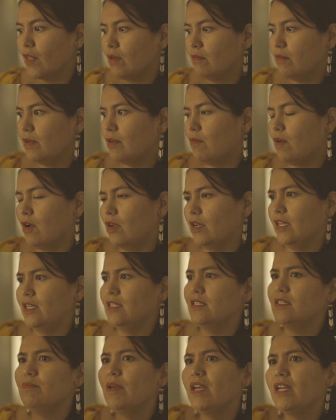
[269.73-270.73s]
We want
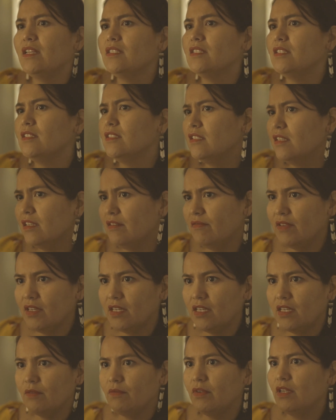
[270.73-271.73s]
independent
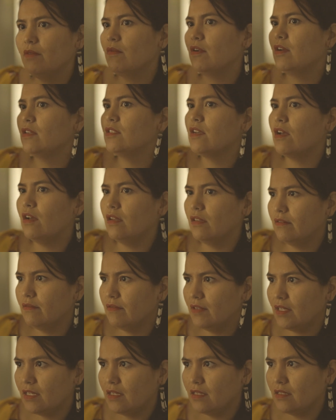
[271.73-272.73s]
living. We want all of
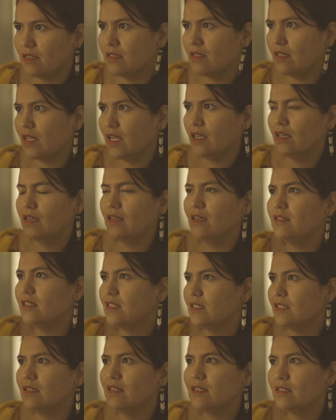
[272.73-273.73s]
these,
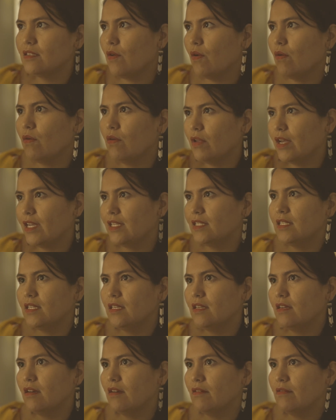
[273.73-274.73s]
this whole
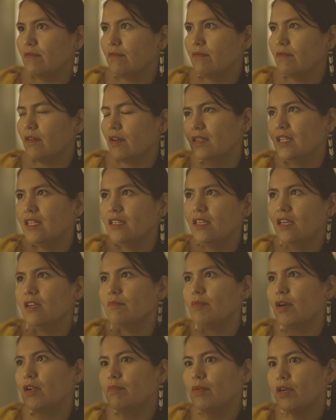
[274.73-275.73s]
idea of thinking
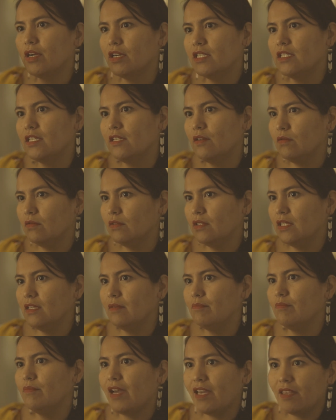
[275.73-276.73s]
about a person
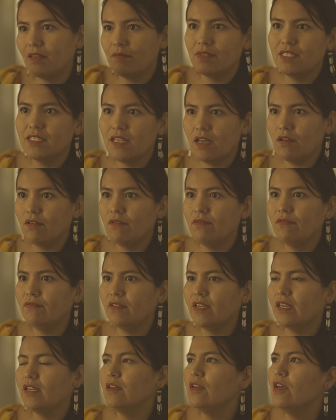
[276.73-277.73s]
only by themselves.
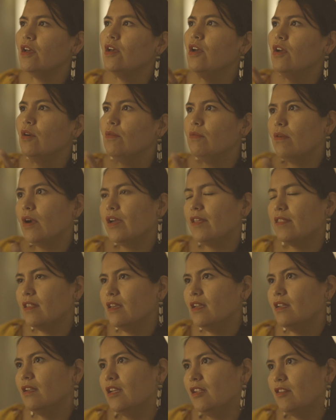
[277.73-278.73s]
I
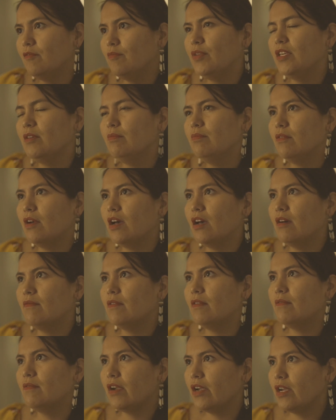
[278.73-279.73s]
think Native people have
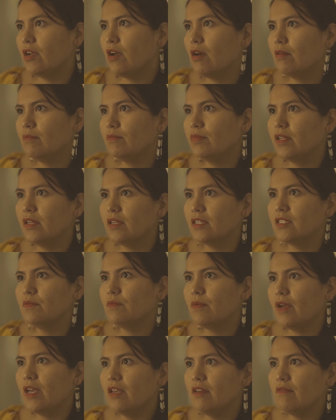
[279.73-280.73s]
a very complex
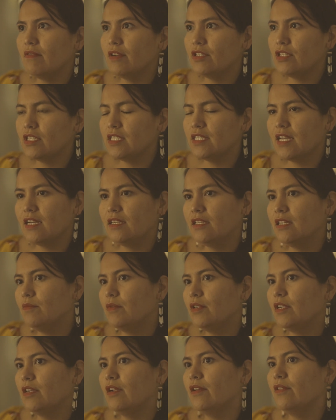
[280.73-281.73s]
way of understanding
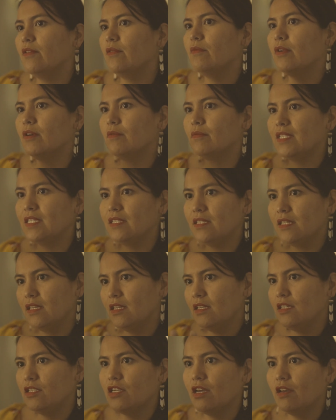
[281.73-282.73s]
one another, where we see
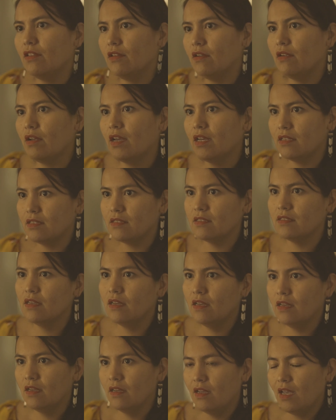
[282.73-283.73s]
each other as
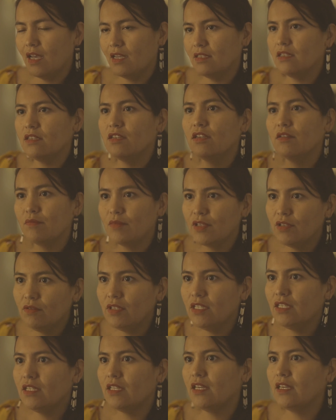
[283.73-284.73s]
a
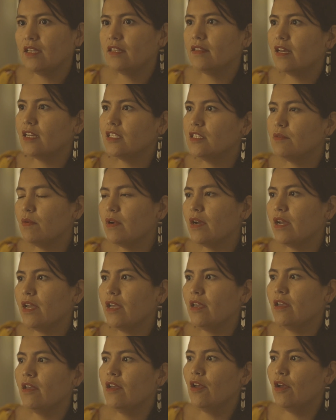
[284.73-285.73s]
community. And that's
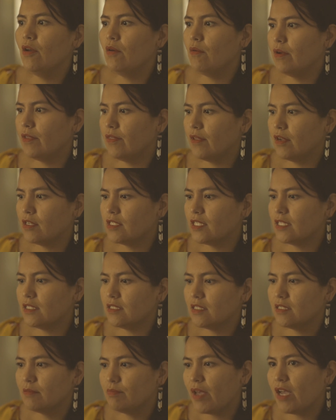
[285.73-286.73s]
why when there's a
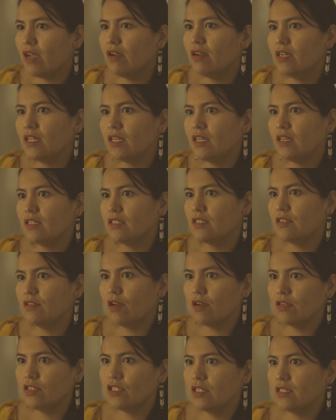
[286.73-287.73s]
disparity, it's
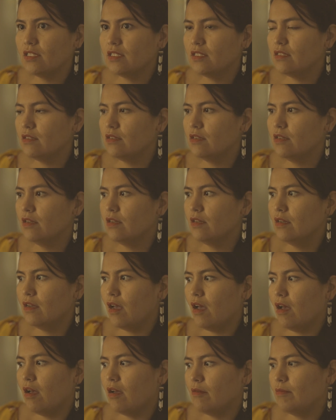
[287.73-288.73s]
not just
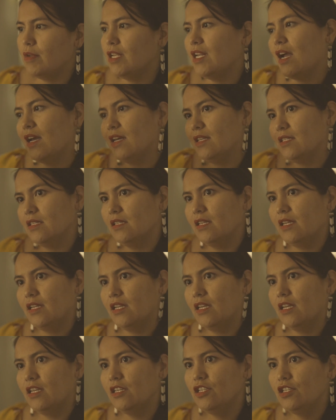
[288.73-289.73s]
an
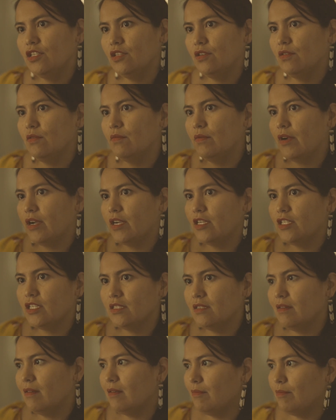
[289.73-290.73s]
isolated issue where it
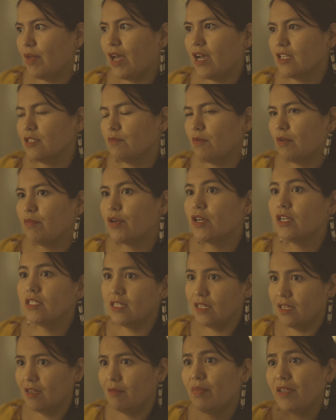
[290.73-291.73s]
just impacts one
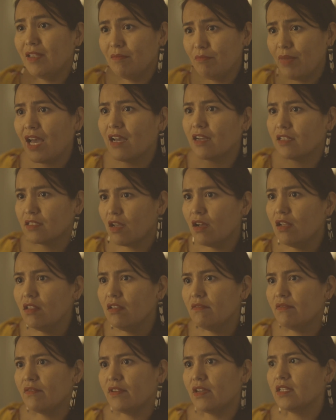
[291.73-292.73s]
person. It impacts all
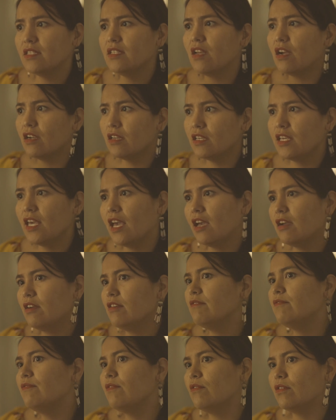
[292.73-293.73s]
of us. Our
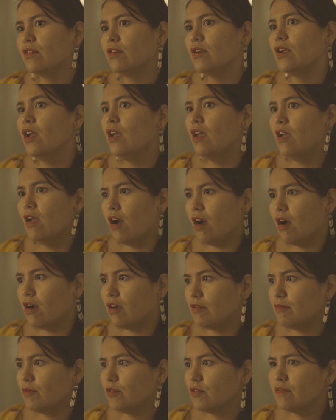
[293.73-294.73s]
care for
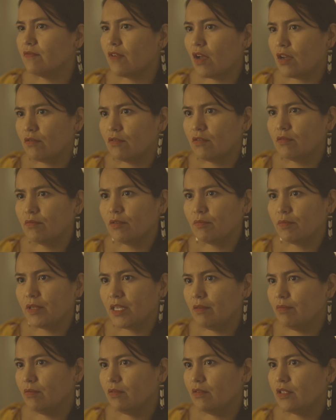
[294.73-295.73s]
our most vulnerable
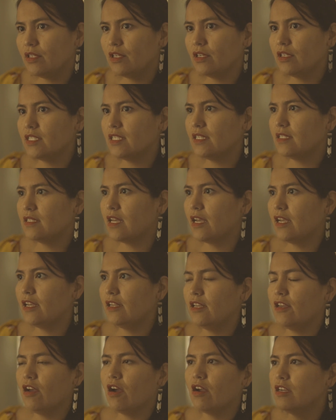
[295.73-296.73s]
people in our
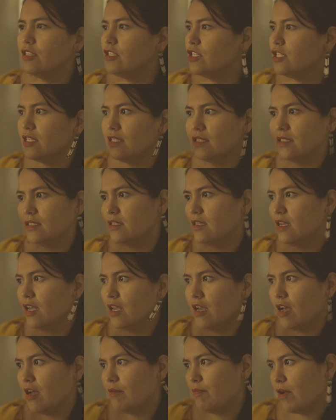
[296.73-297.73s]
society aren't just
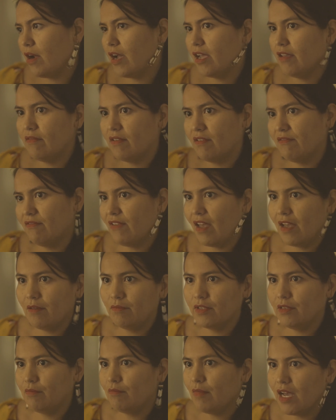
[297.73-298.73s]
a private
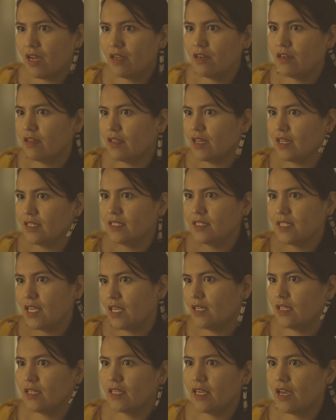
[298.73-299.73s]
family matter that's
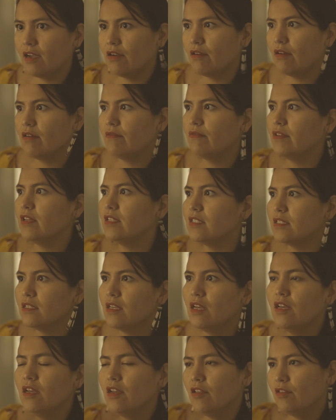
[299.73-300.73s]
taken care of. It's
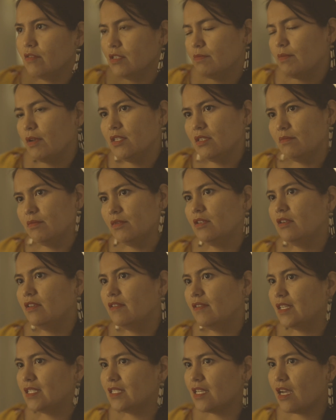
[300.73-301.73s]
the responsibility of
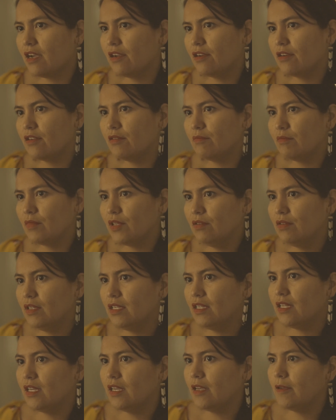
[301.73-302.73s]
the entire
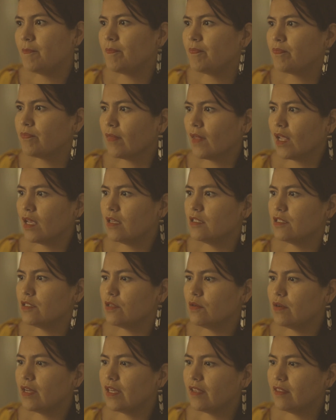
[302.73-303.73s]
community. And
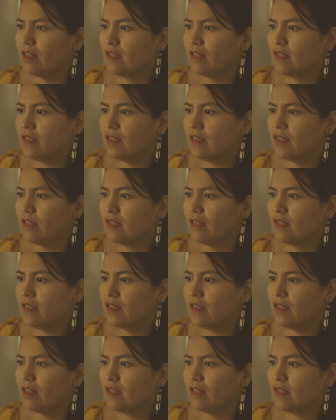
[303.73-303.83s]
so I